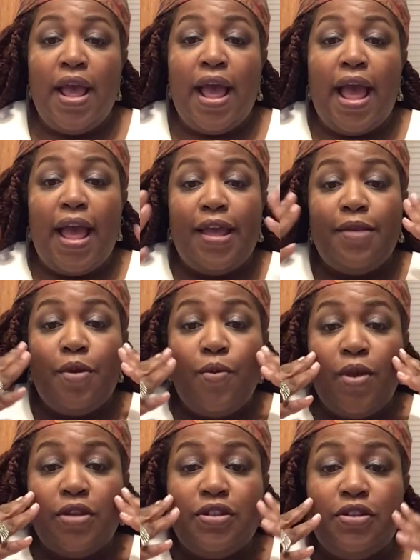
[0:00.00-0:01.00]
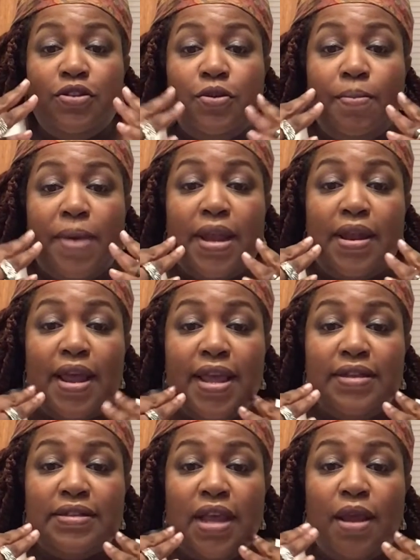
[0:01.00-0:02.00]
I am going to do my
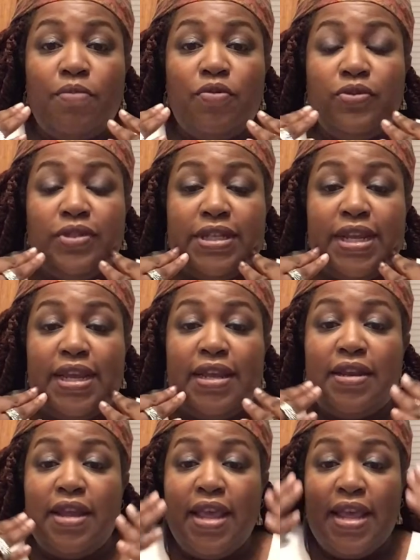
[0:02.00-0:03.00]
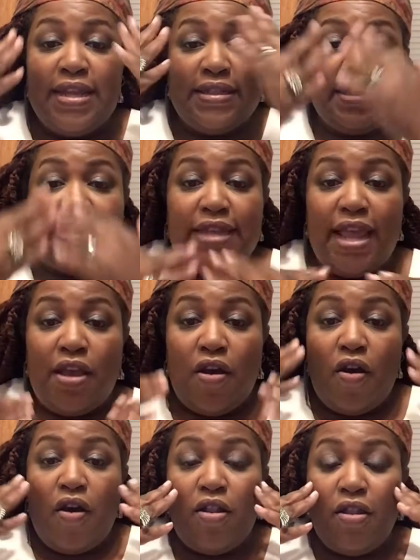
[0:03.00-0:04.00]
nighttime routine to take
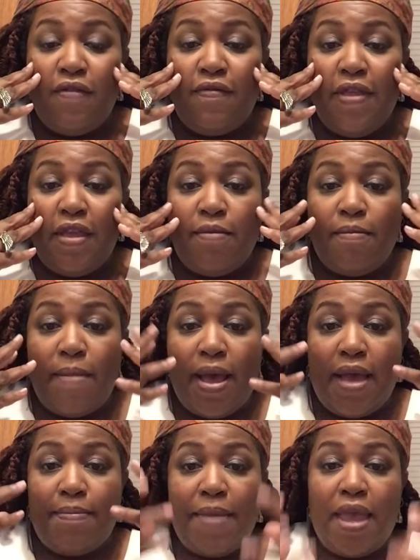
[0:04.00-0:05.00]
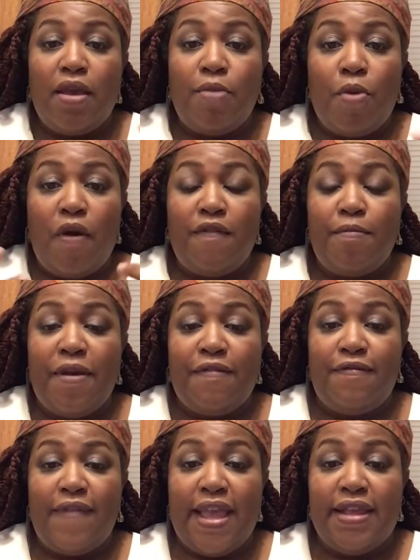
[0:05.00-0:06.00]
all of my makeup off my
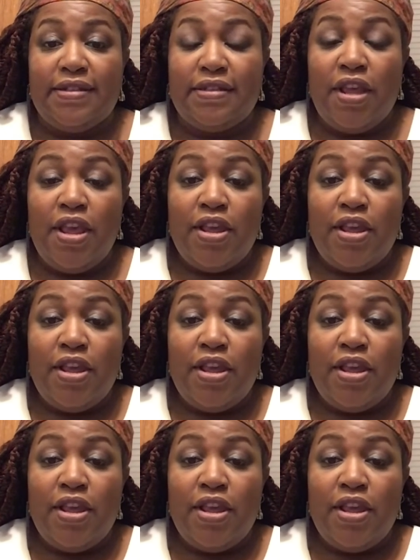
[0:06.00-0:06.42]
face.